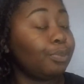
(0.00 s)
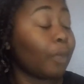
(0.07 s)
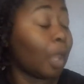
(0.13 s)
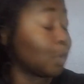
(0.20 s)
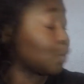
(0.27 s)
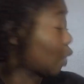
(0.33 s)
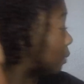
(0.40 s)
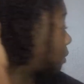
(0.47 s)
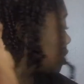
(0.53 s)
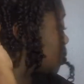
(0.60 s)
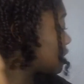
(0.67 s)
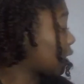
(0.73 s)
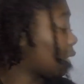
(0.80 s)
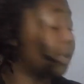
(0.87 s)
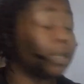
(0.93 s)
So I'm gonna just
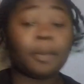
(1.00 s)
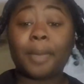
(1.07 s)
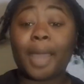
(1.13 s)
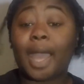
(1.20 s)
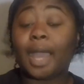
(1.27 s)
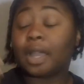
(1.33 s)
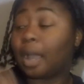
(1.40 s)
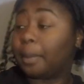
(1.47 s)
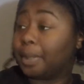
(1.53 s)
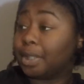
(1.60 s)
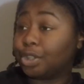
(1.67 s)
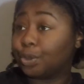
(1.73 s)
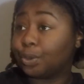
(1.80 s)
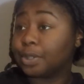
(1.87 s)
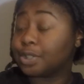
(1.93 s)
start in the back. I mean,
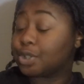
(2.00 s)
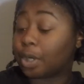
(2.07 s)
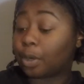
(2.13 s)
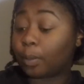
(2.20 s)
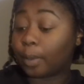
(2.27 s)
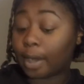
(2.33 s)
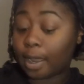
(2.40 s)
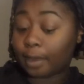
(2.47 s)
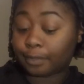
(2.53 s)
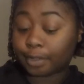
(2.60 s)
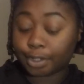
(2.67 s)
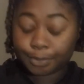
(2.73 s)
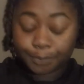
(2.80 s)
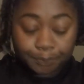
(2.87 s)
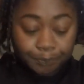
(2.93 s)
you could start
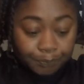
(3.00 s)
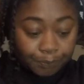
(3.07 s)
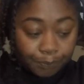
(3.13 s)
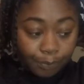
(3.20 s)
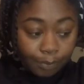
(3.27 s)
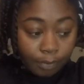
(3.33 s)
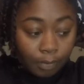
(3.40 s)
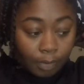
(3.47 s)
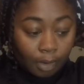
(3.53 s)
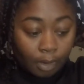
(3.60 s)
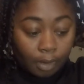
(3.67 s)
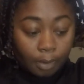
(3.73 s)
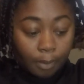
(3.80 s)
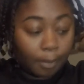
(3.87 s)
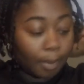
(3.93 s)
wherever,
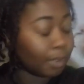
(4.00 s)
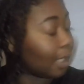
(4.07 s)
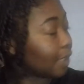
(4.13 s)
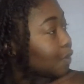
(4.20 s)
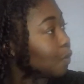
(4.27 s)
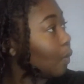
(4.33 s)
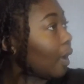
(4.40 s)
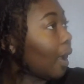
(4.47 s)
but that's where